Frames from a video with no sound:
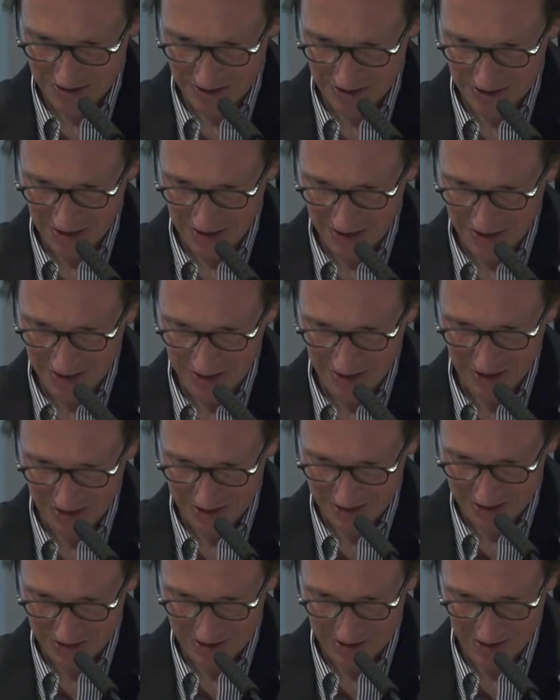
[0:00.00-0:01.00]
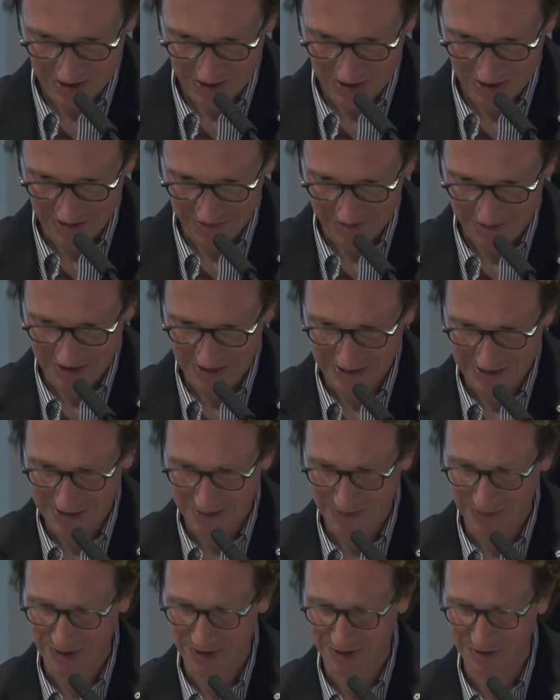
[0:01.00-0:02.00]
I think I have done
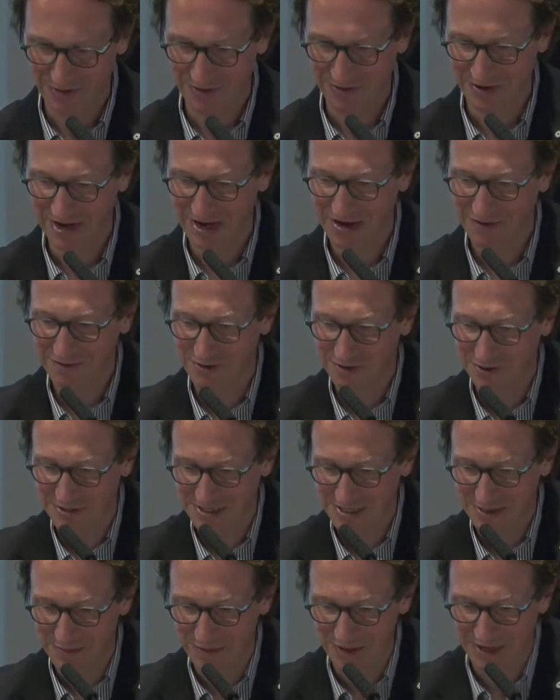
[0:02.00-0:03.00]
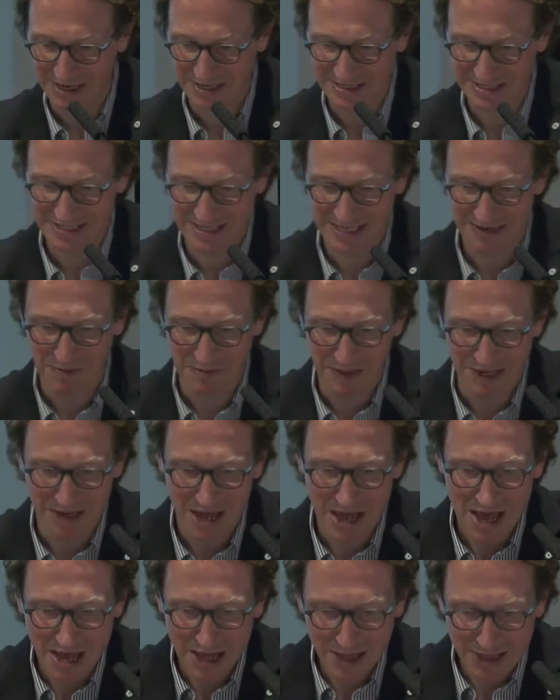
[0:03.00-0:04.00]
something wrong. I forgot something, yes. Never mind.
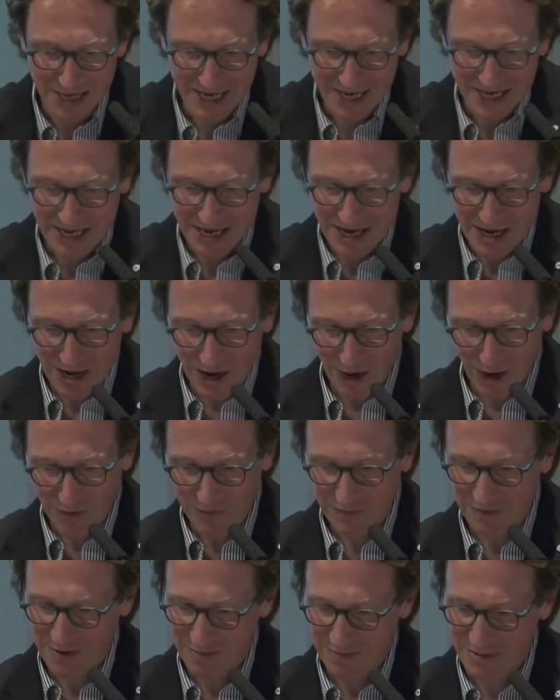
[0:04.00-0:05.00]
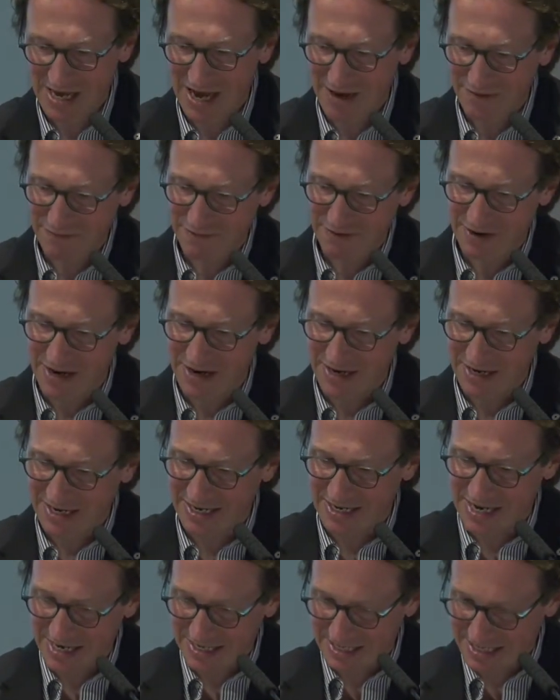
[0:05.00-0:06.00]
Think of Biafra
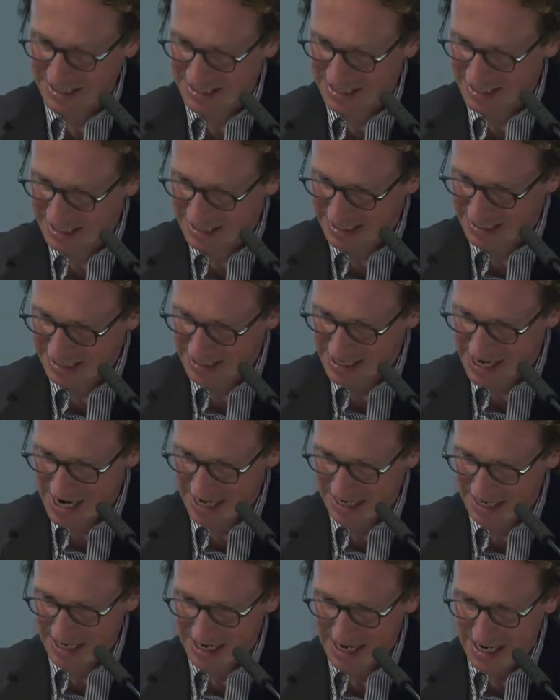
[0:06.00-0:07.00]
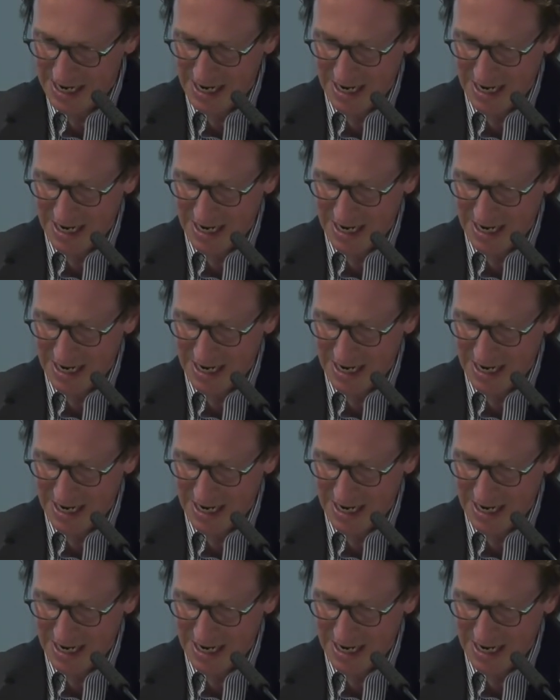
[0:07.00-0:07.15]
in 1969.